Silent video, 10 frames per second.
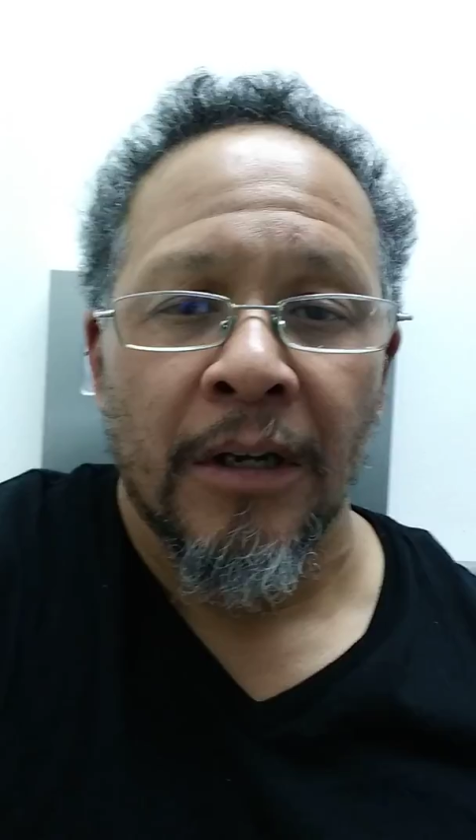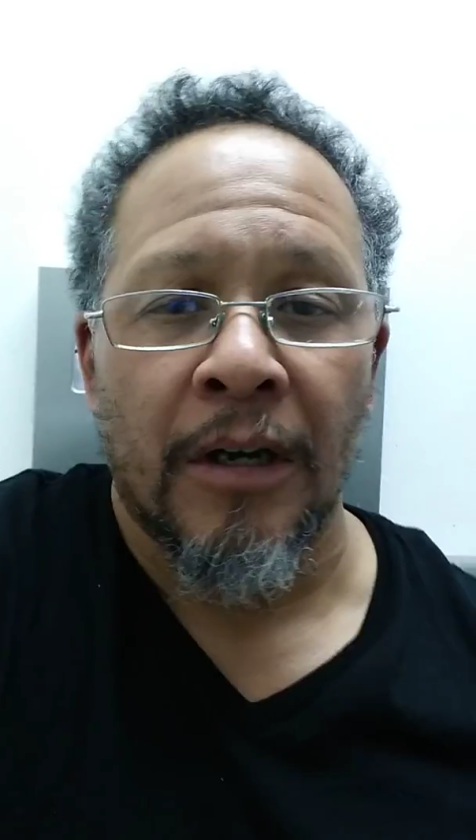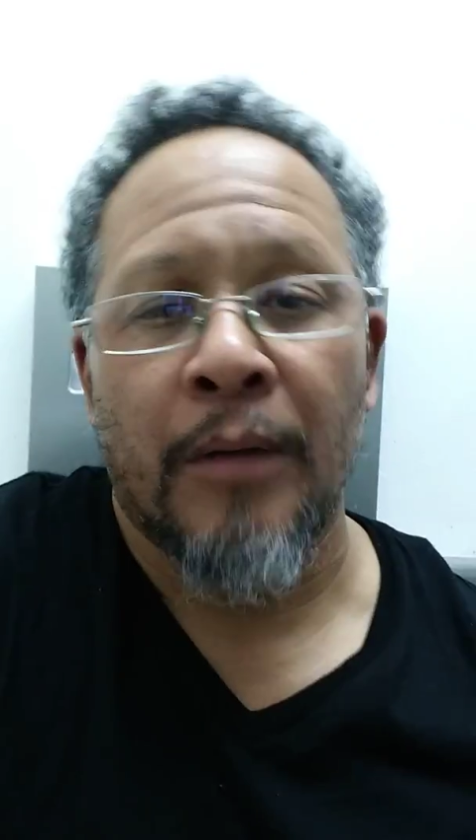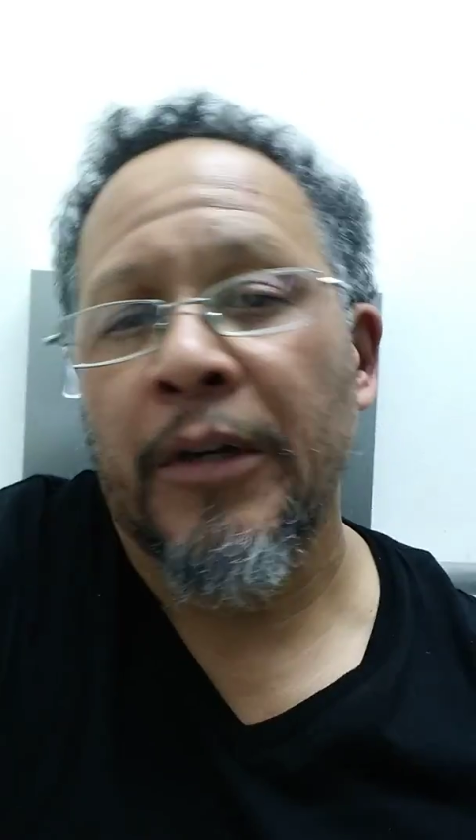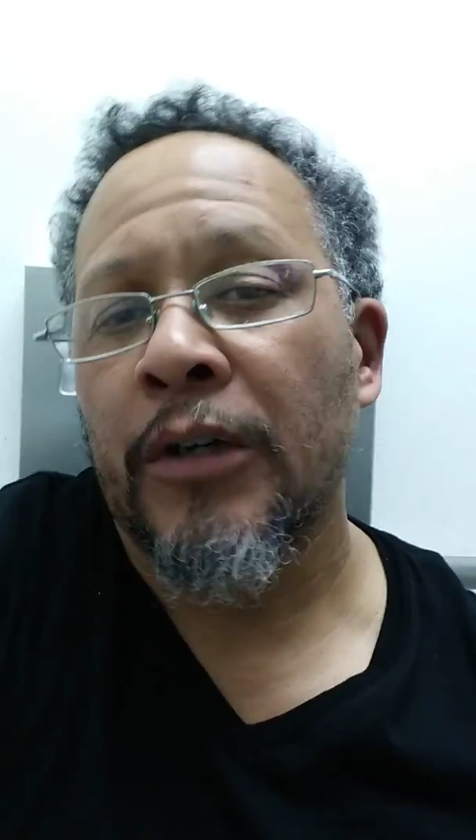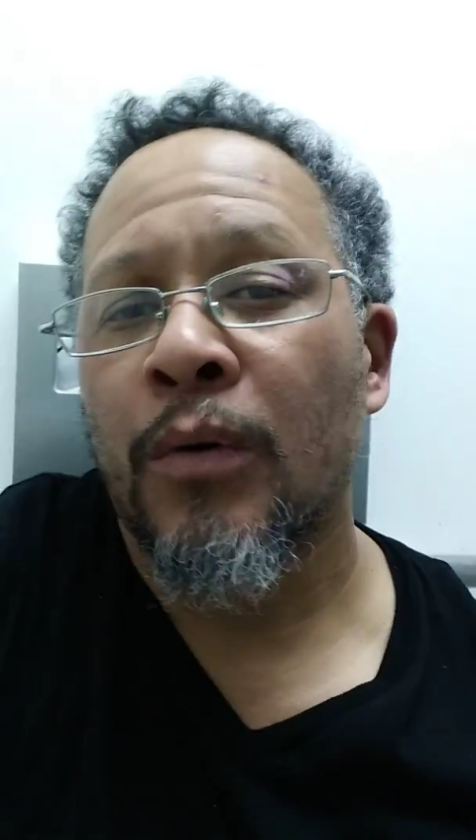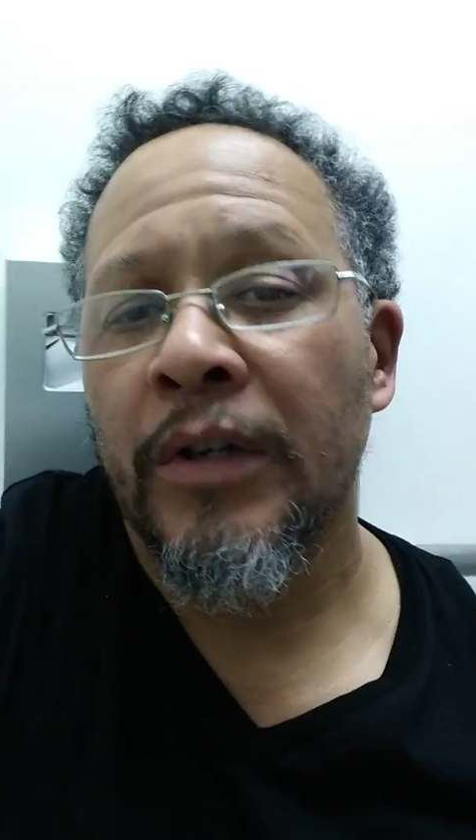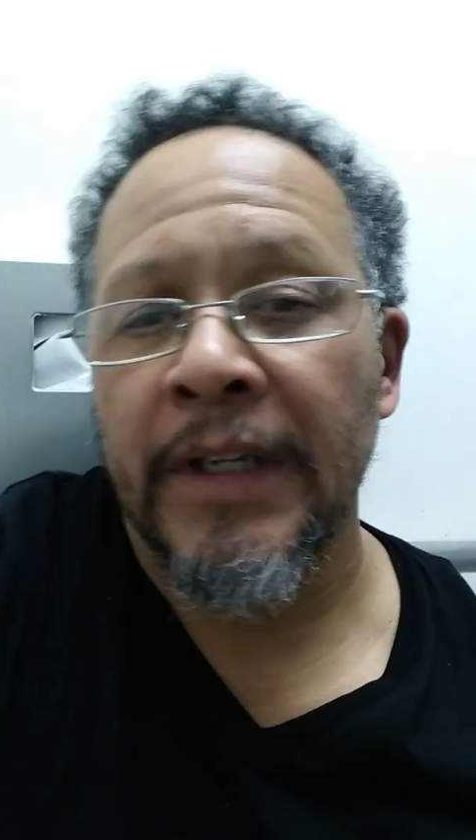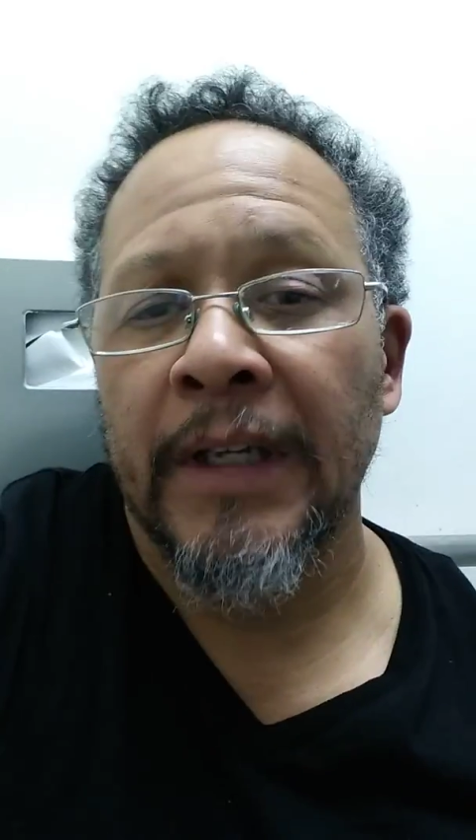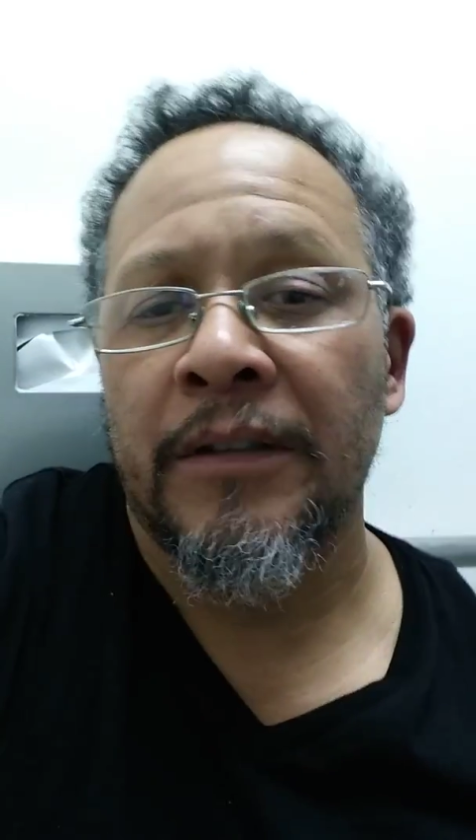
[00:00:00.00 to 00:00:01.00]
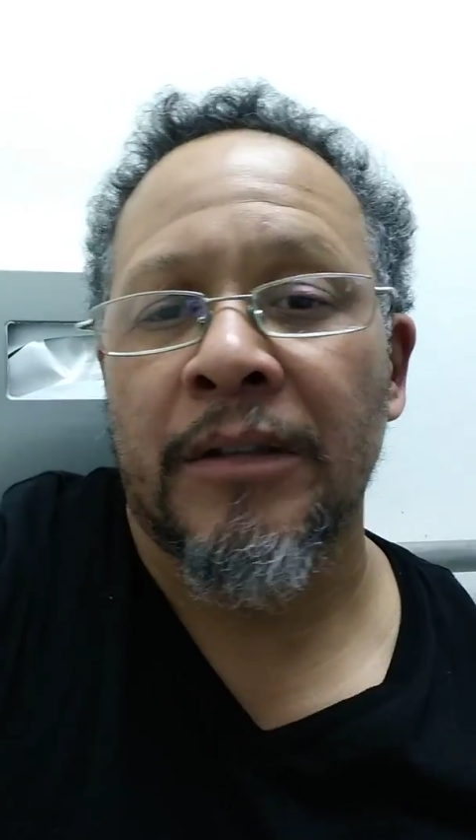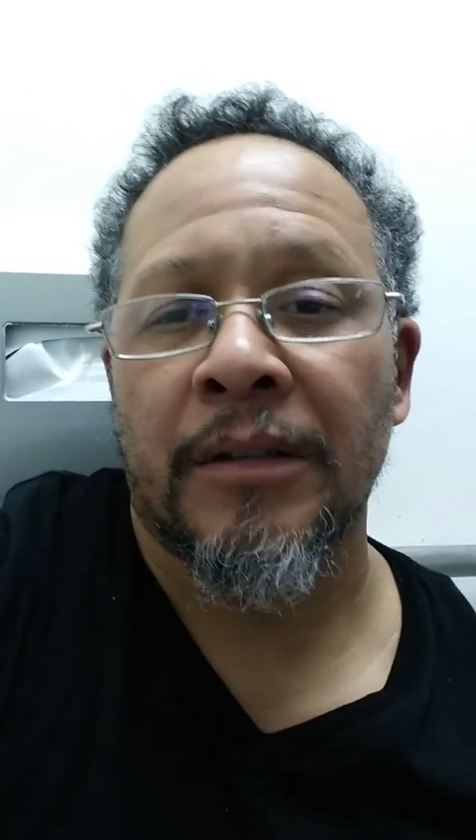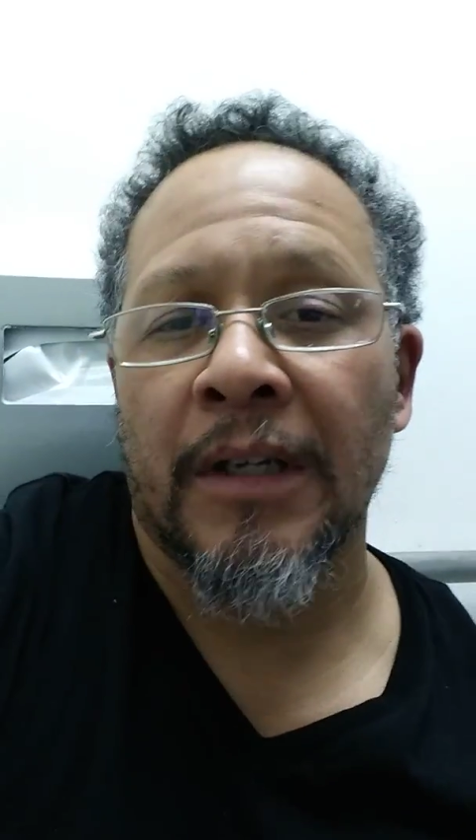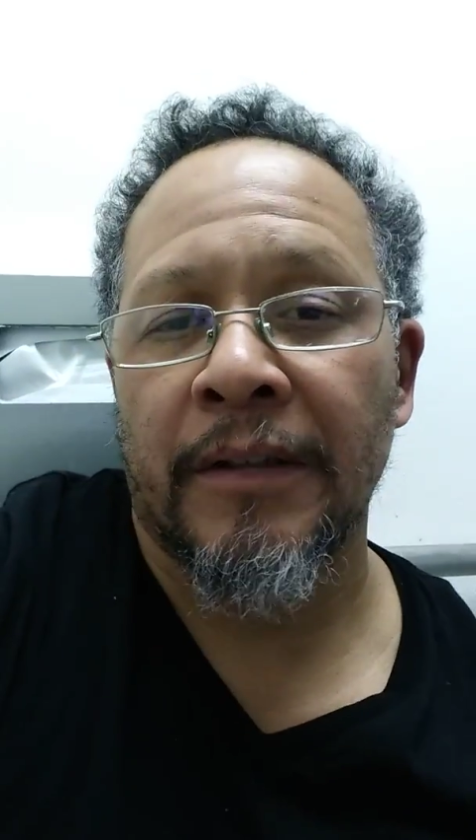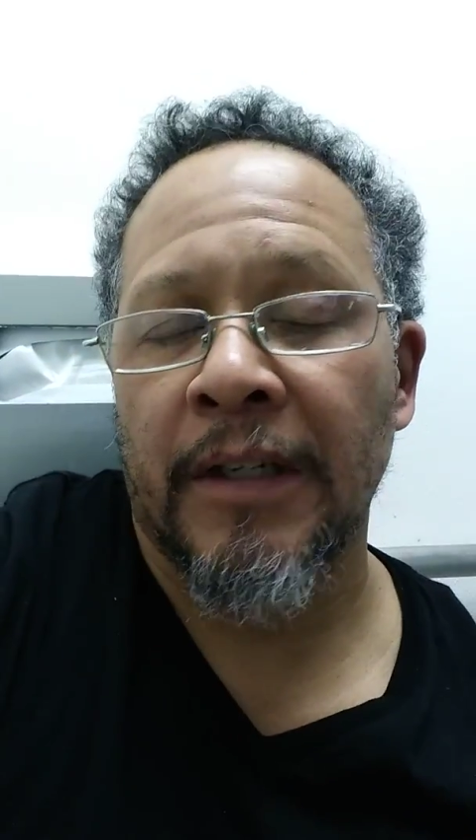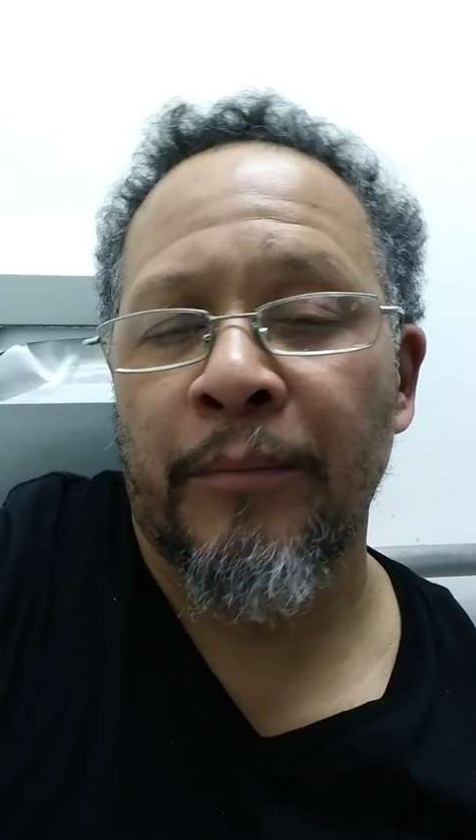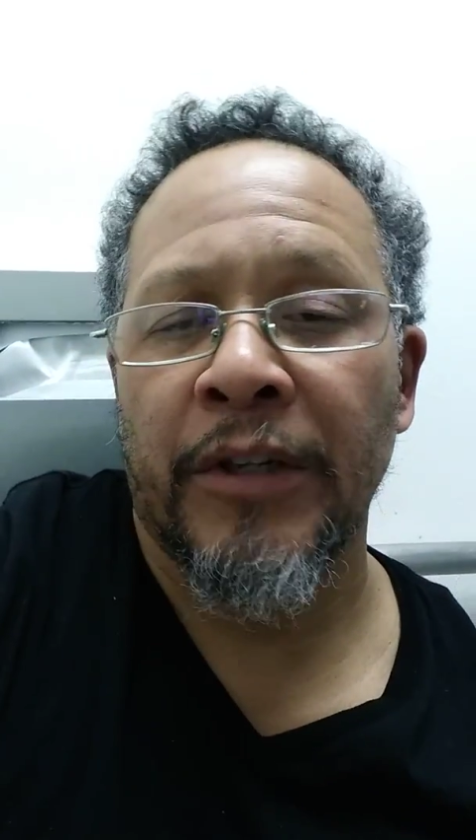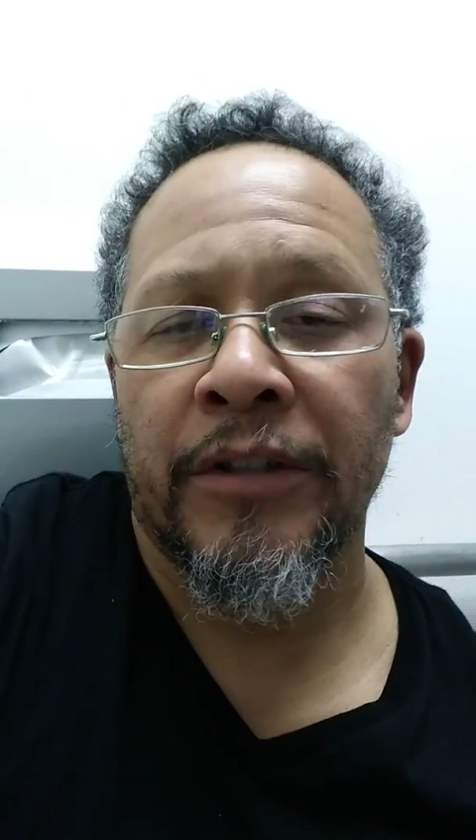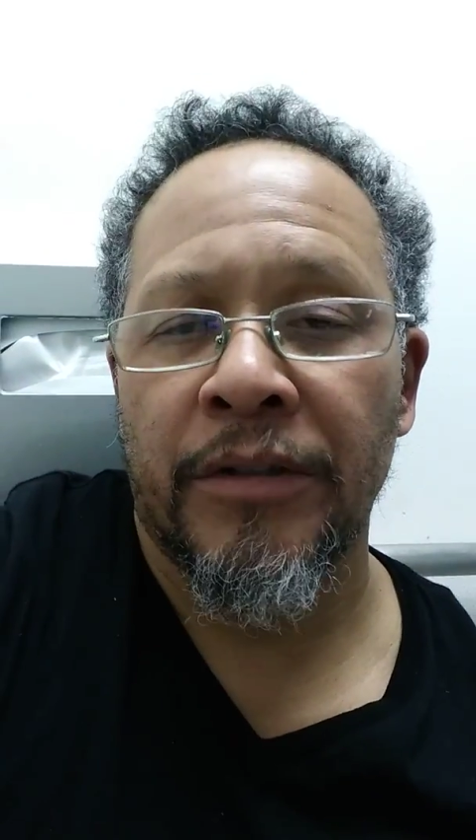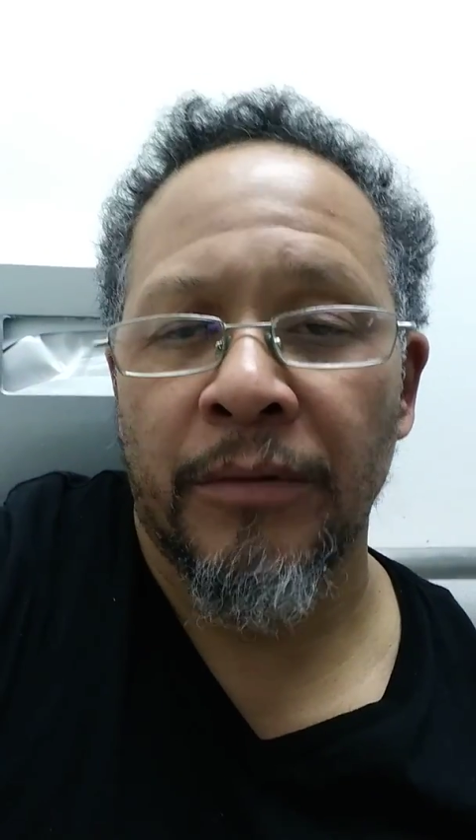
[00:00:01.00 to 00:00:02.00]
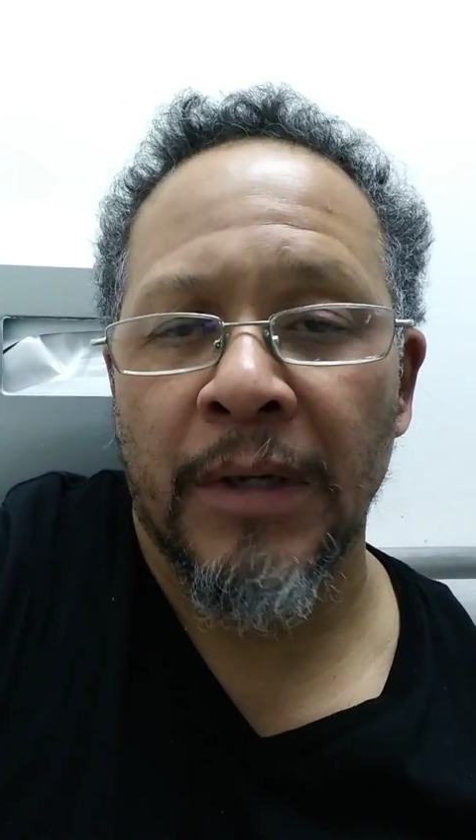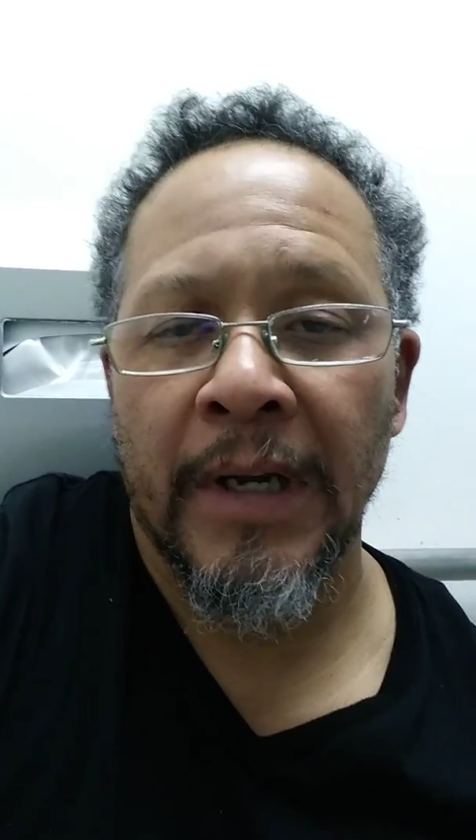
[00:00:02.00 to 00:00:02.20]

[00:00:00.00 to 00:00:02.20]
All my court dates that I've been to,